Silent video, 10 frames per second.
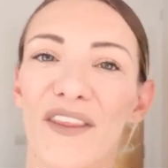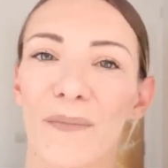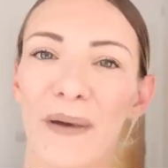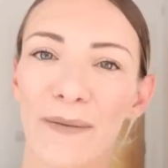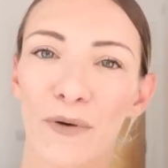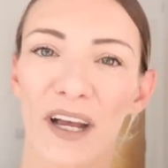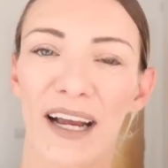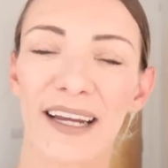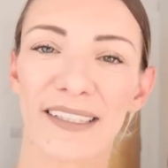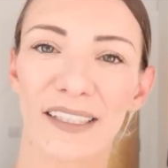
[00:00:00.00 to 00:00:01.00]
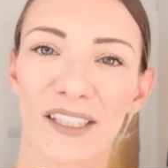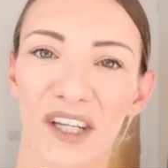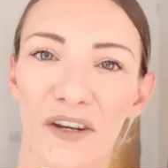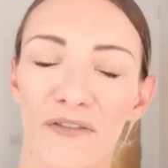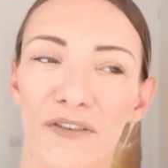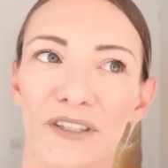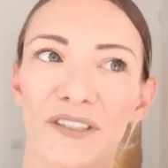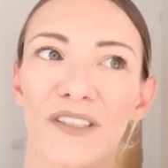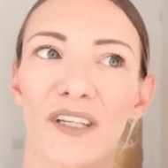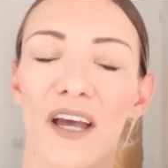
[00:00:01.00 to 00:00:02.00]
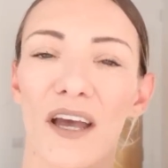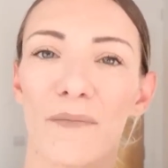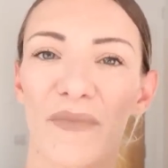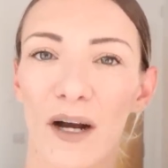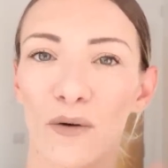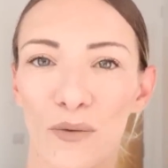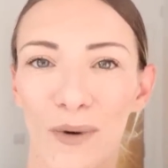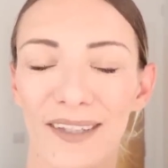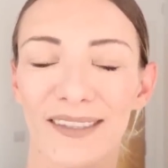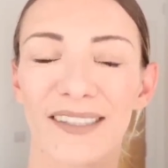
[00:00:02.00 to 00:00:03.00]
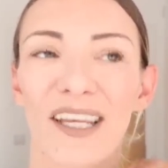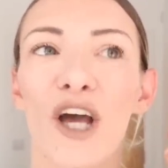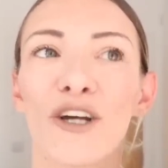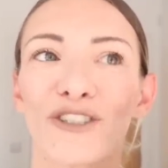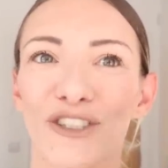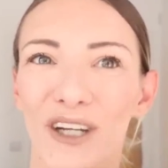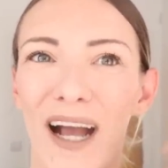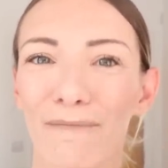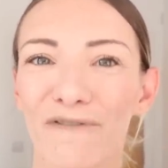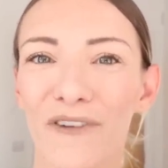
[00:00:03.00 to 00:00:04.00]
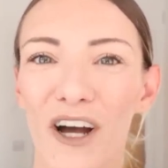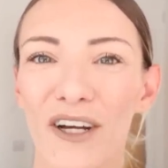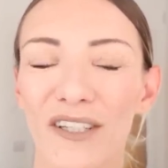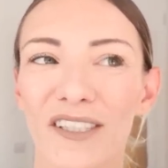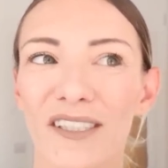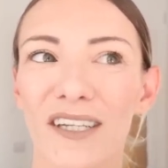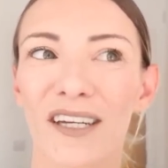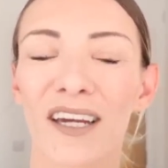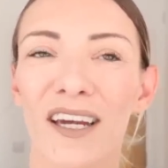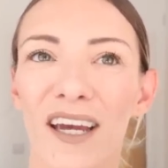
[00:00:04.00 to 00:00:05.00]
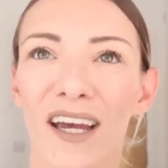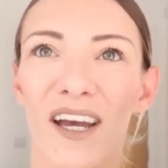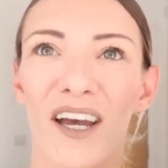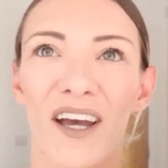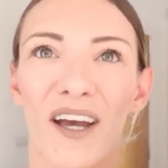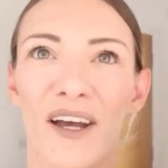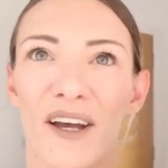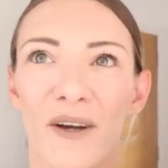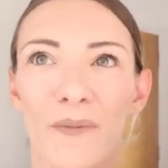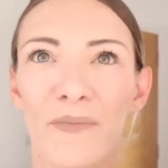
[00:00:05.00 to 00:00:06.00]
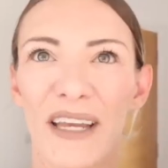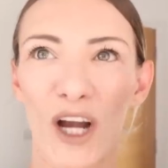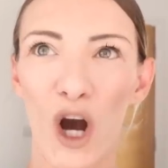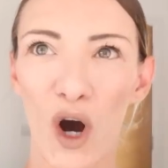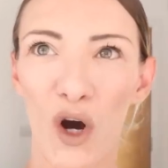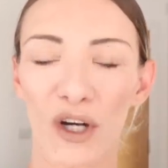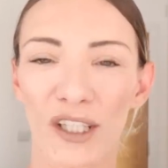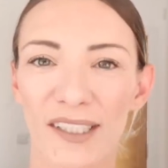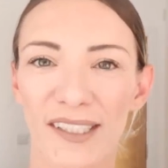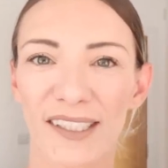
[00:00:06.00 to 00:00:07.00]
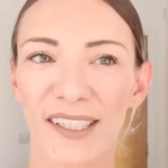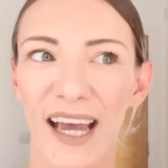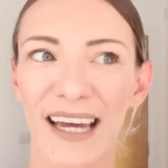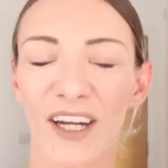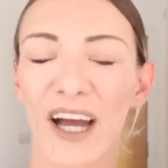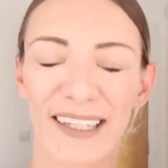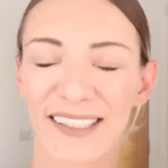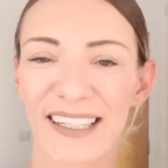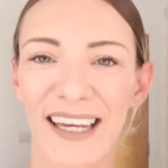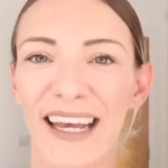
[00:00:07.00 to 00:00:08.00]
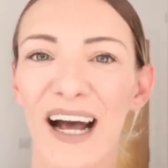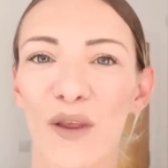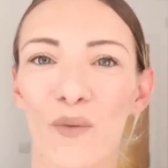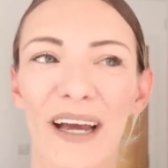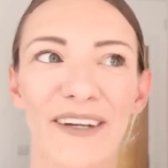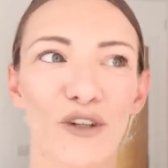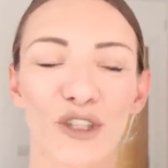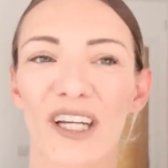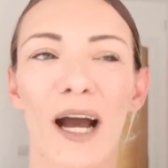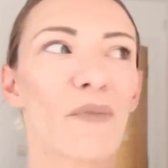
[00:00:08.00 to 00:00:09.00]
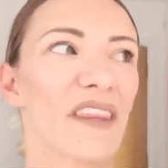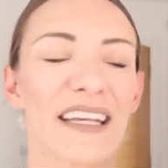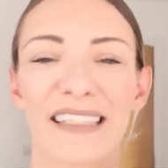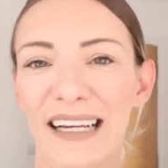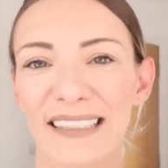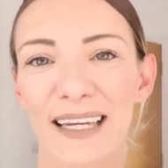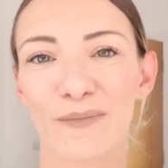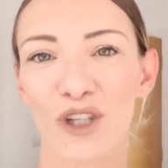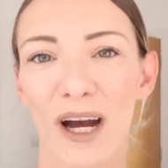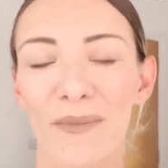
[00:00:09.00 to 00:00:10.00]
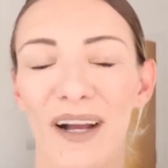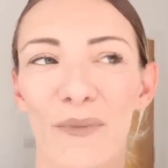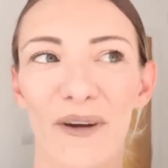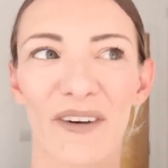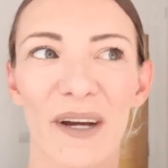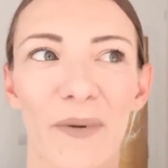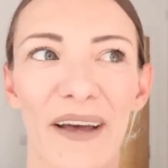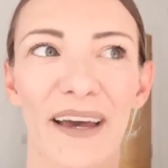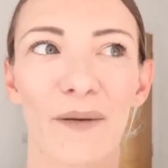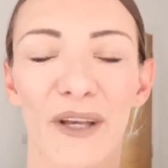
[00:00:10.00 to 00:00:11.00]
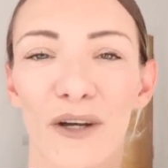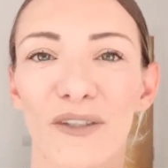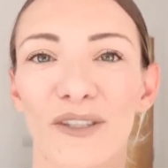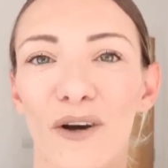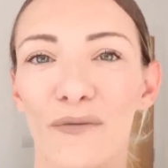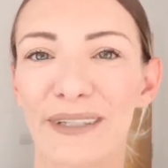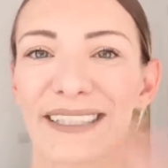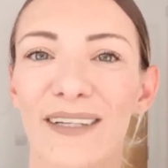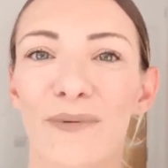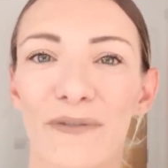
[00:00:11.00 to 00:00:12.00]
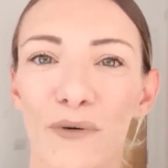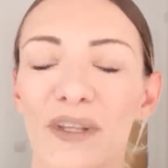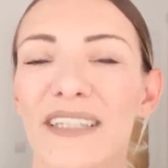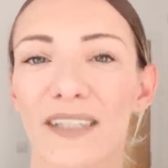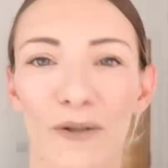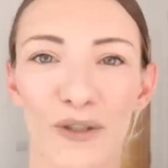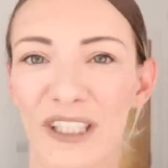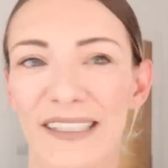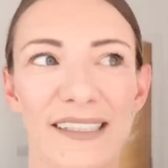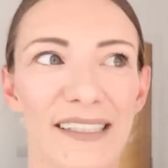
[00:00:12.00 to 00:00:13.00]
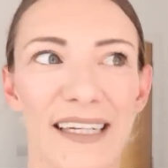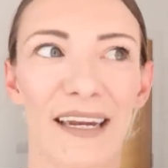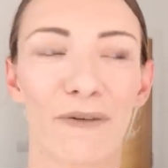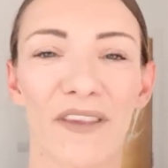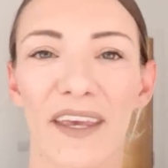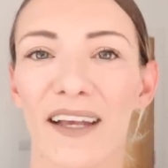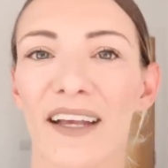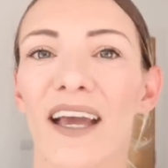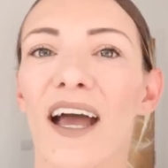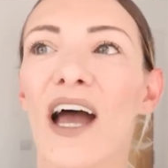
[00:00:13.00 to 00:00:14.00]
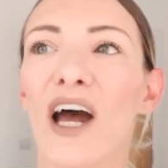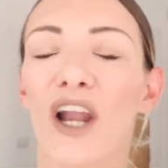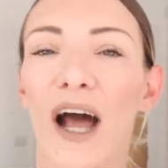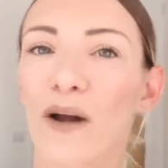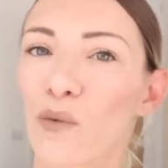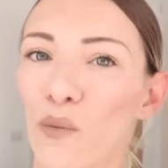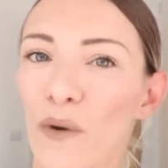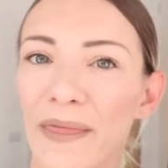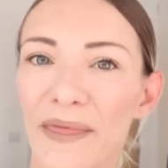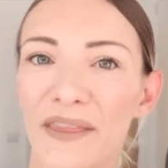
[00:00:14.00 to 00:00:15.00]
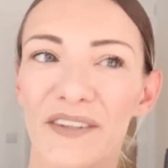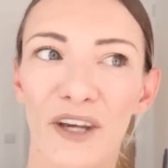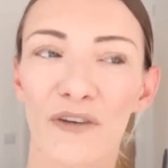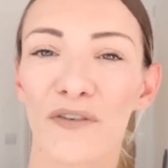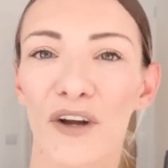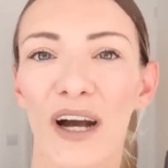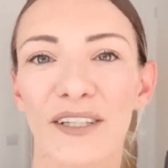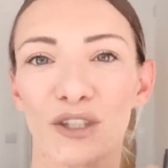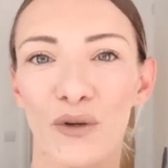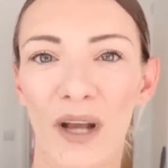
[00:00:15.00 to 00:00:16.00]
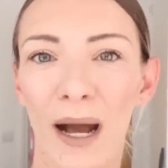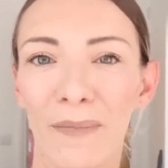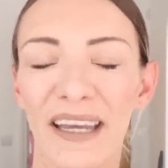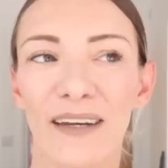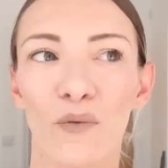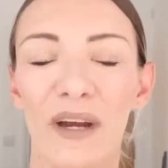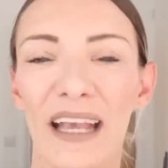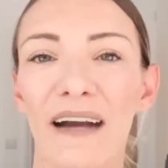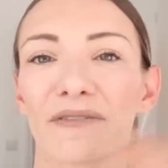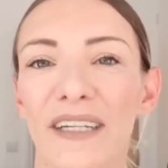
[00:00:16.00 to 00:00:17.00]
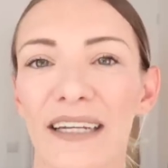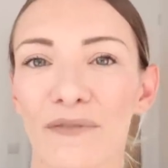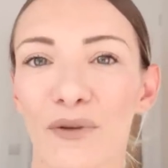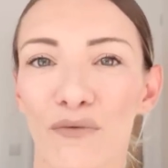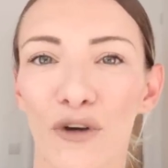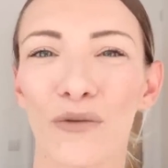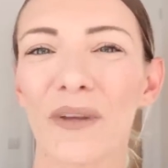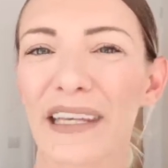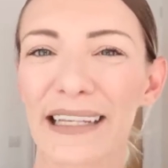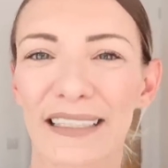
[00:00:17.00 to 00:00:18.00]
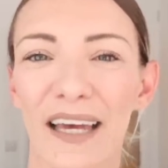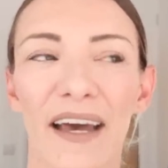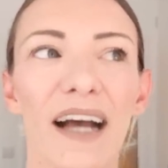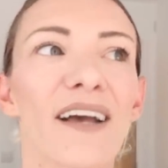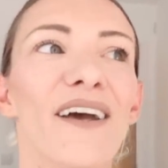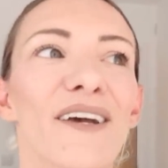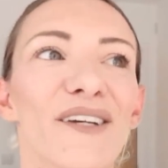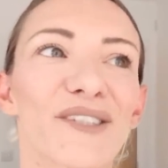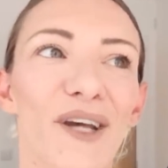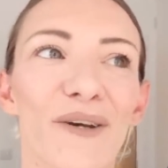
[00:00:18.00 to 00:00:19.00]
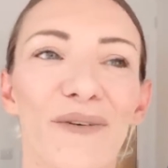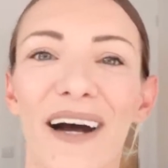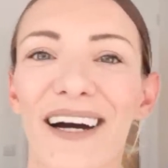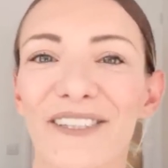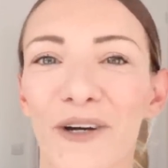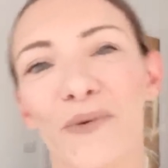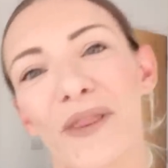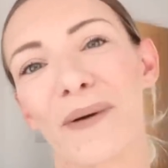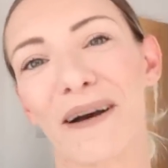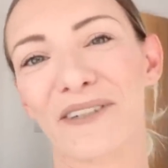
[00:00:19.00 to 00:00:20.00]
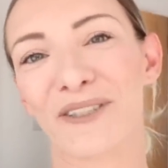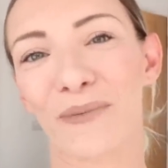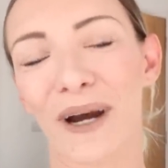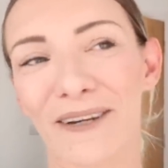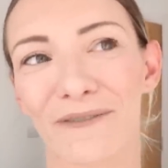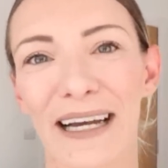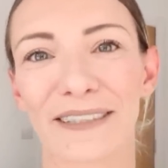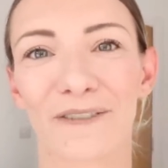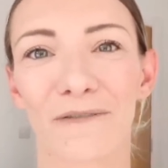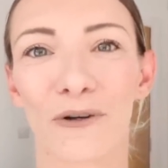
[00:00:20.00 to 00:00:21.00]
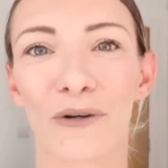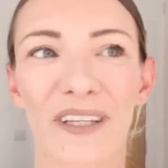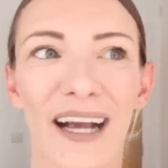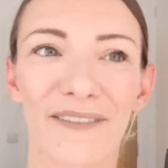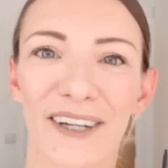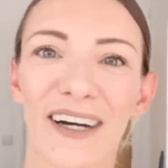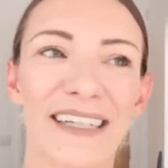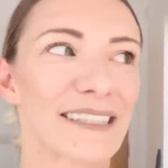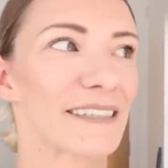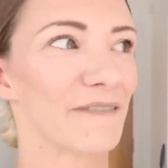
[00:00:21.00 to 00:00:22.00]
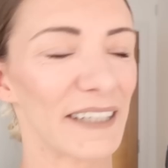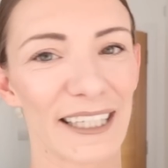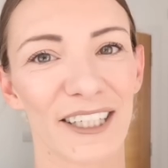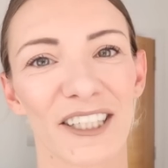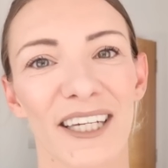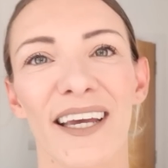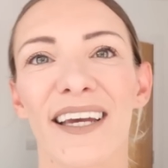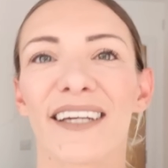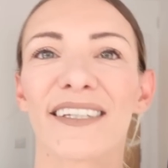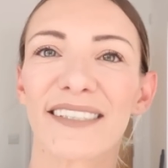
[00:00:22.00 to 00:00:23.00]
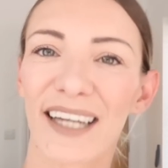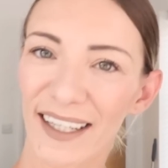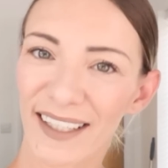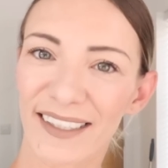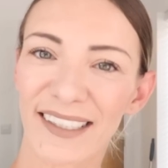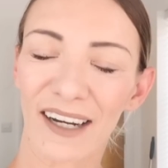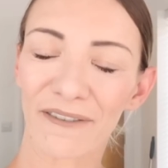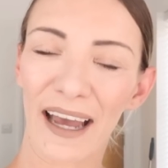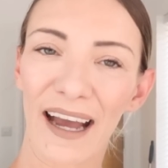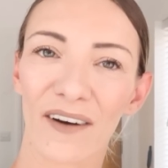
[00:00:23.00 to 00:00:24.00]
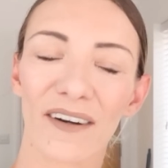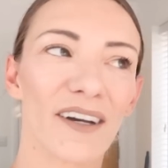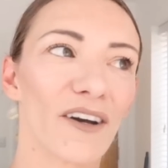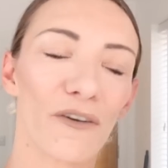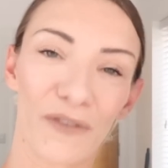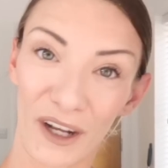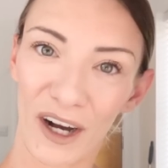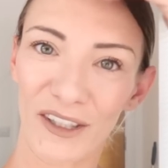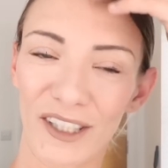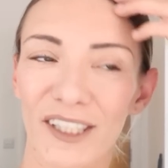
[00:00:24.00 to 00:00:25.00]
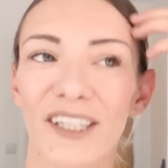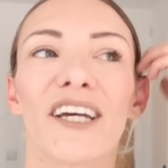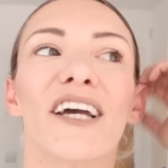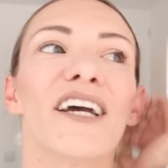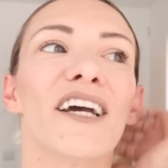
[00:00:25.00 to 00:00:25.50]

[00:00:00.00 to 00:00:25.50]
the people that are collecting the sofas, the old ones, to come first, because, and like to get it out of the way and not to come at the exact same time. I'm a bit worried about that because obviously with all this social distancing and everything, like when the sofa guys do come in, we have to leave the room and things like that. So I don't want them having to wait around for the other guys to finish taking stuff out of the garden,